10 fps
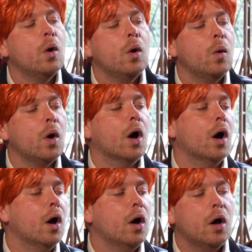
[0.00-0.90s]
What?
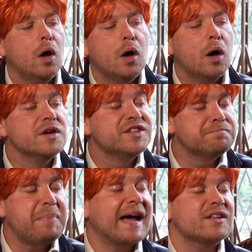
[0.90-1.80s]
I
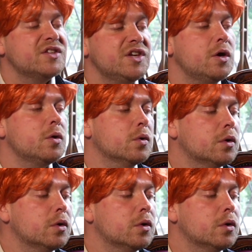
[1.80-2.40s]
said back to you.